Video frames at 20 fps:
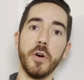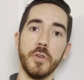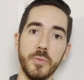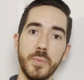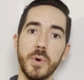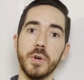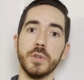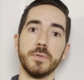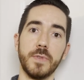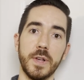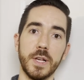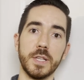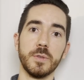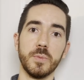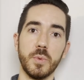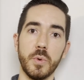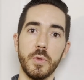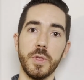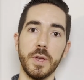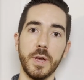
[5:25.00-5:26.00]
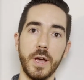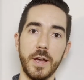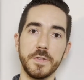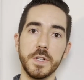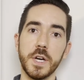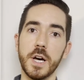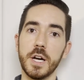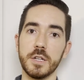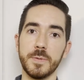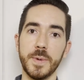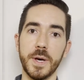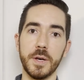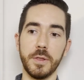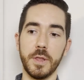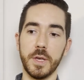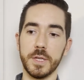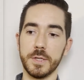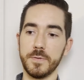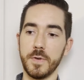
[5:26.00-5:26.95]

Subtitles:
the most flexible thing I've talked about thus